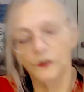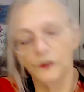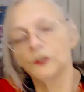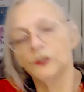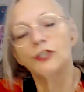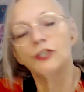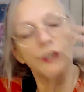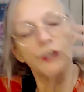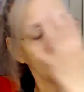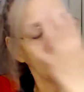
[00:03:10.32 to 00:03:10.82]

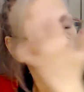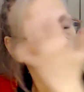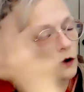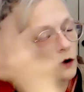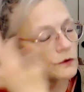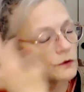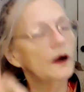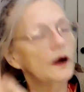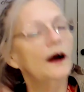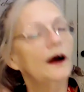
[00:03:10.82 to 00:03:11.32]

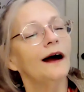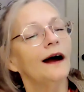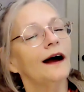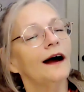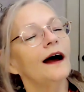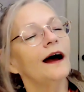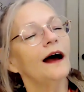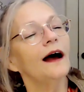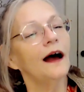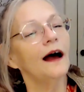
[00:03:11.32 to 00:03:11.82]
So,
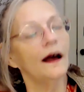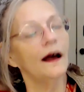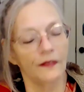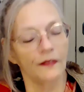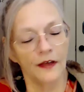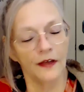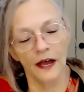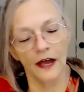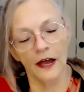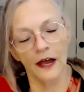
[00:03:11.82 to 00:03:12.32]

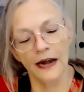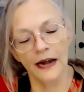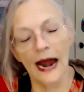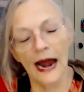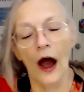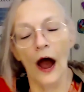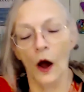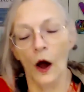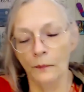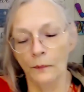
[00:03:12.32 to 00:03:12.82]

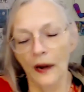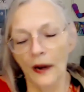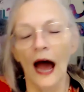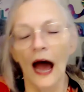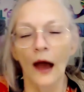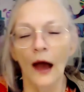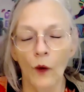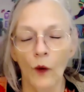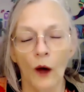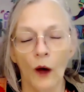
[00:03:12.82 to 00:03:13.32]
now
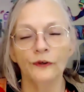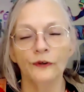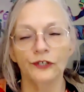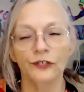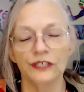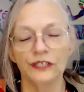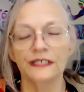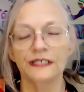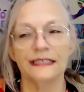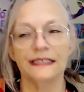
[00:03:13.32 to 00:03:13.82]
apply what was
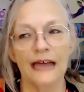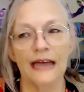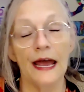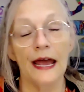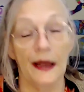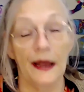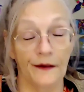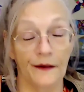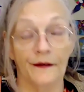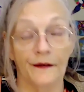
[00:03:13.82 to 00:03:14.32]
just
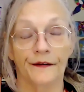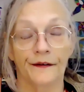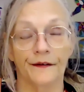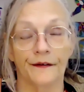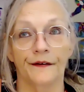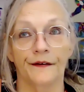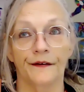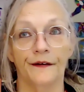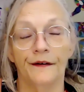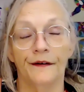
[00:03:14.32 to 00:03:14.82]
said
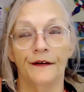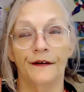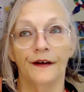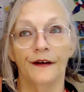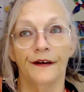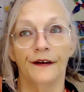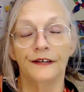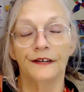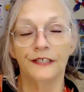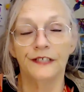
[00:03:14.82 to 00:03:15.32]

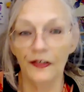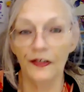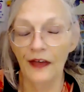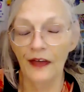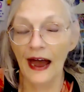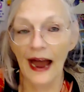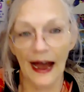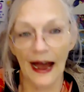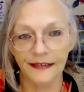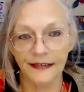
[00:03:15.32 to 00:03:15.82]
to
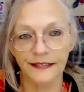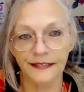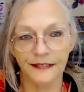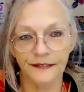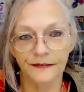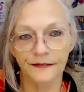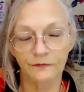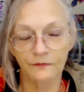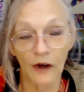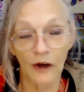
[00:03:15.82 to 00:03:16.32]
that,
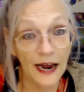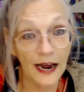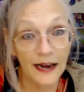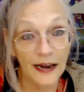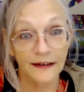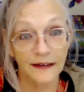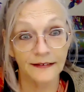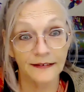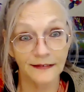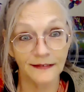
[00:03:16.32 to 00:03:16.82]

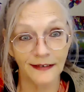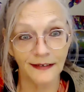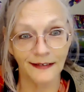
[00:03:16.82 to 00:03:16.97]
right?